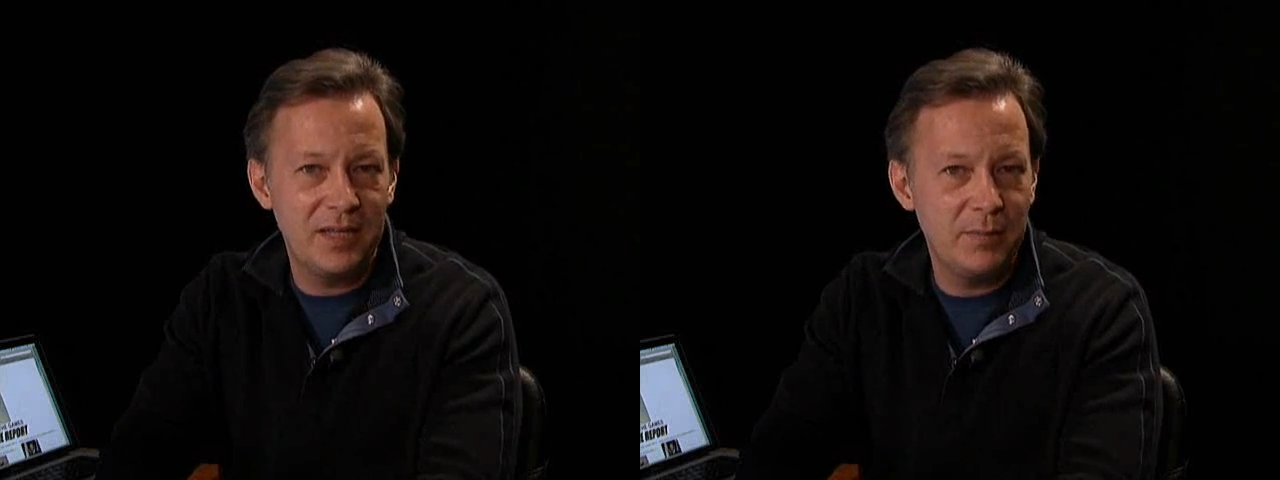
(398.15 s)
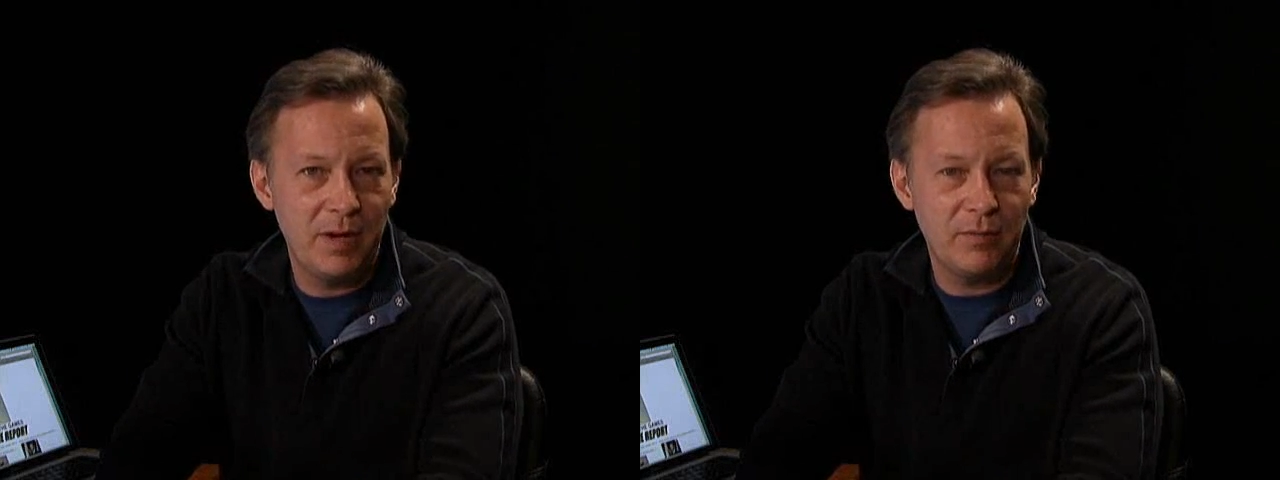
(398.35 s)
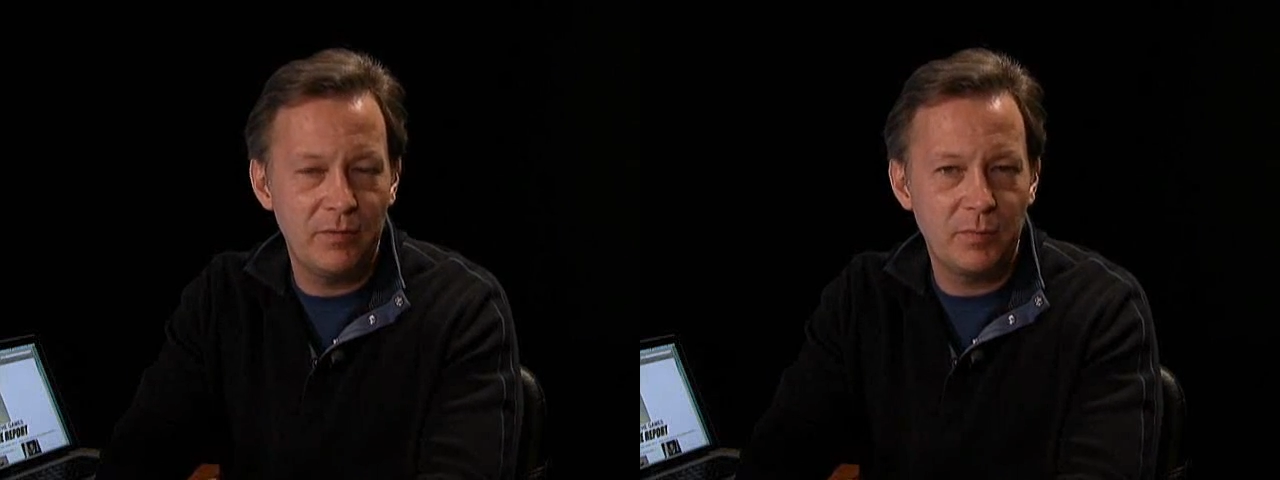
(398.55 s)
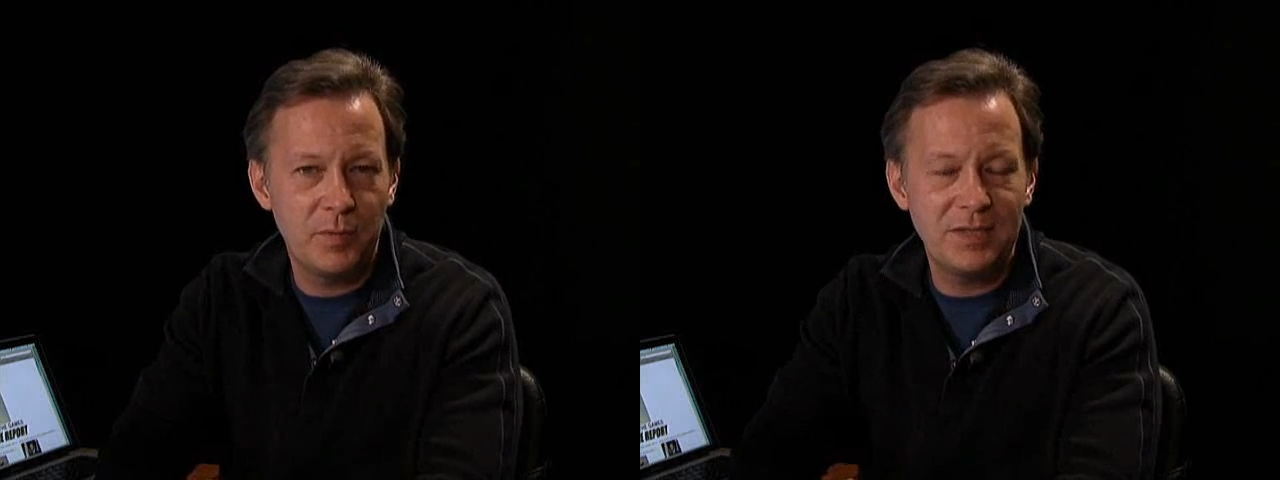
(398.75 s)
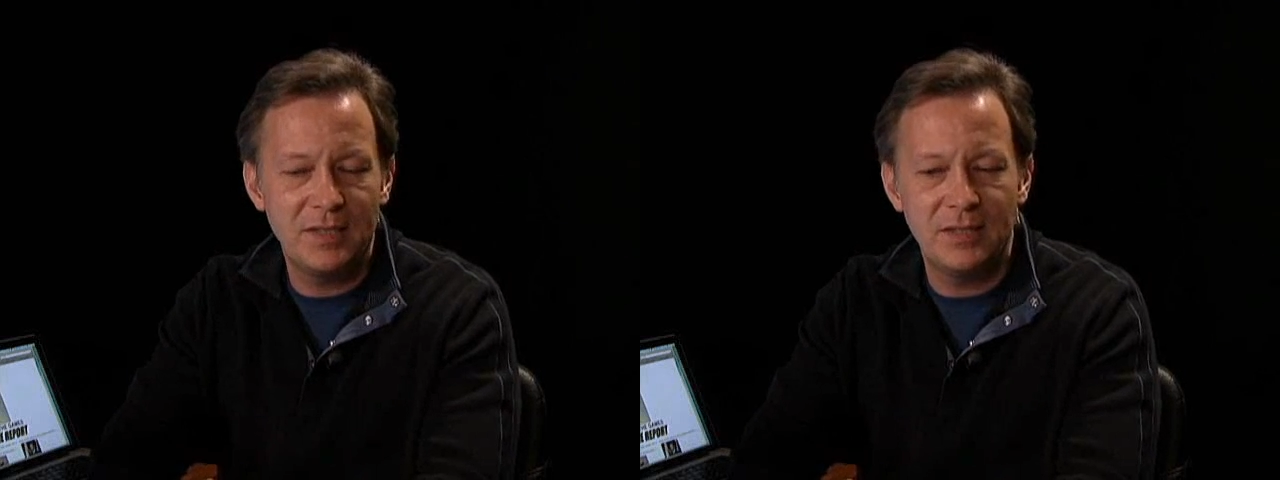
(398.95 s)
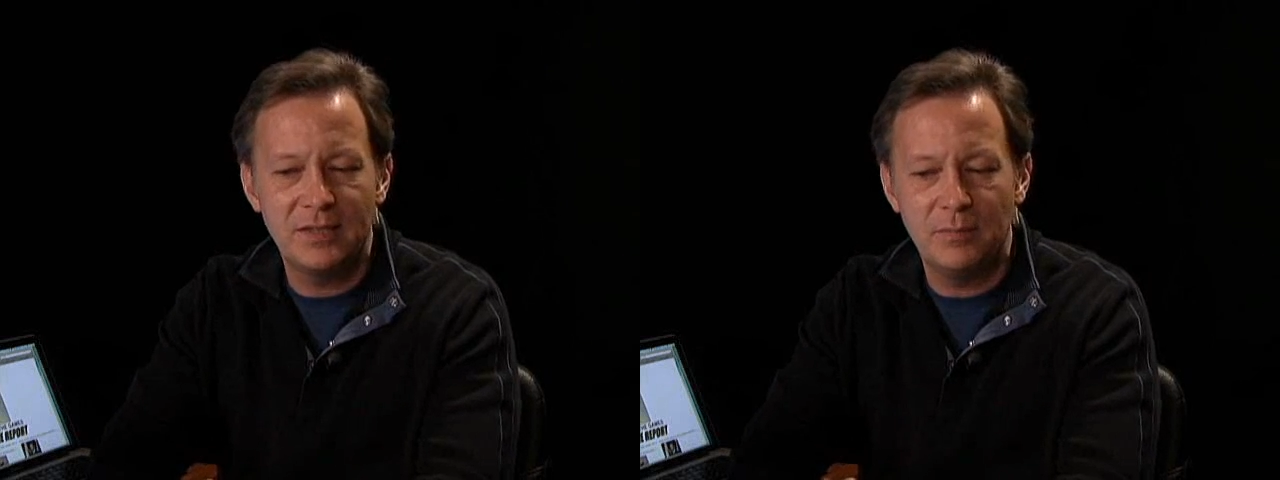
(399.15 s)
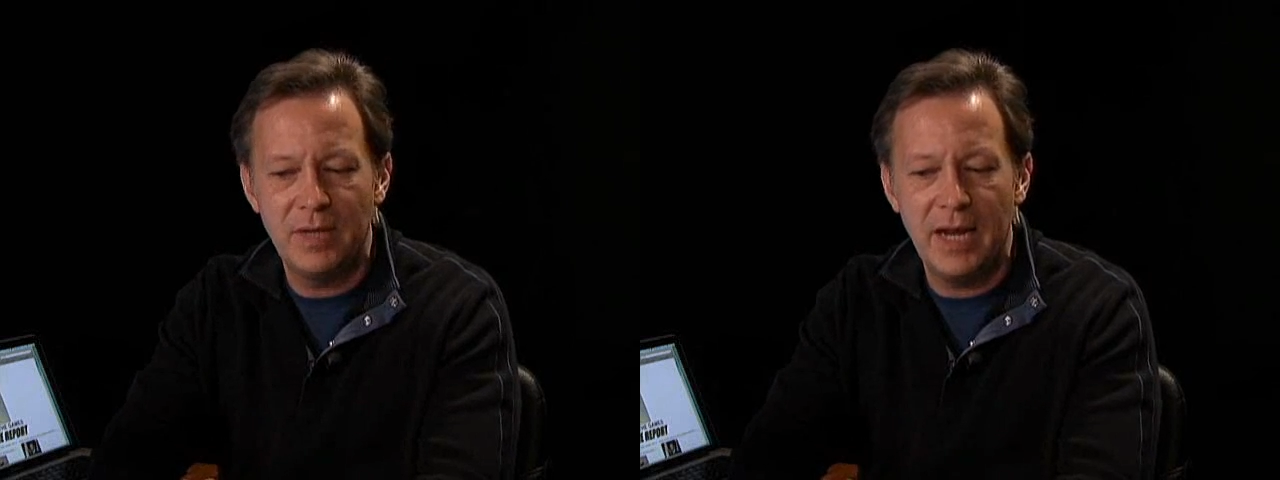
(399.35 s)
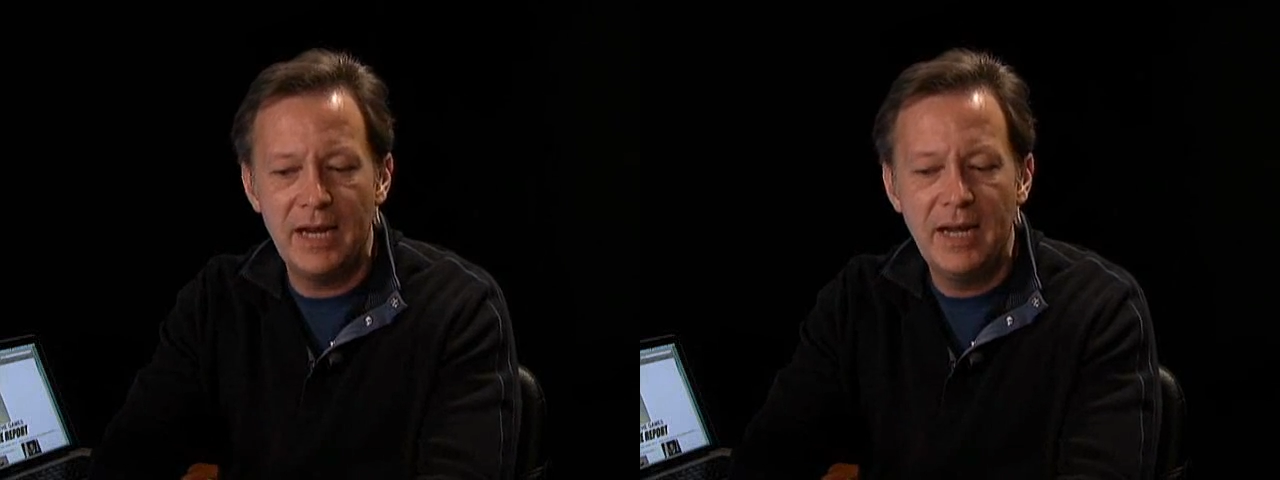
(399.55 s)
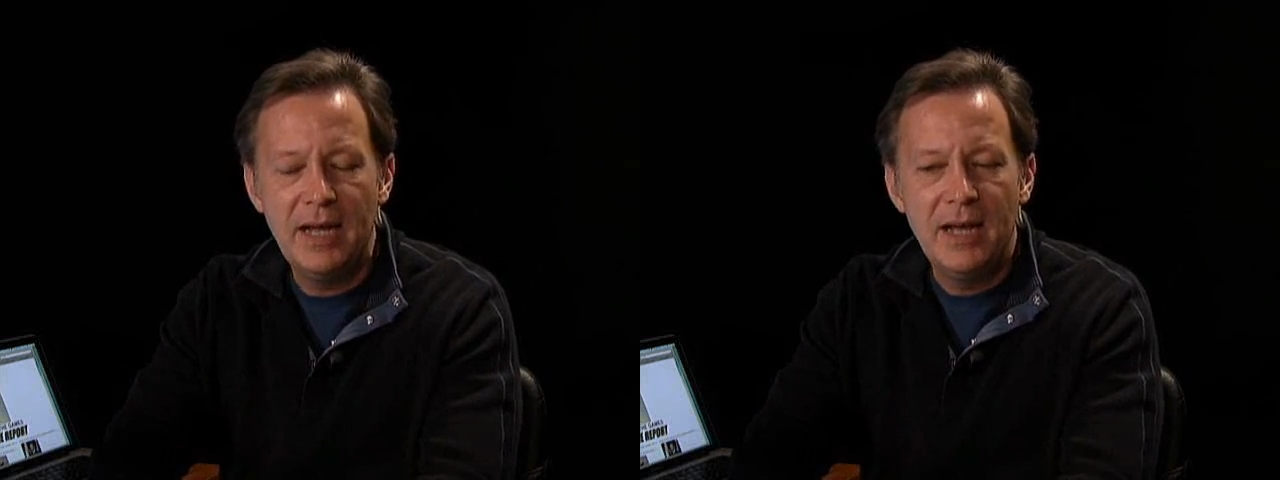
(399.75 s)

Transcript: that he might run for president someday,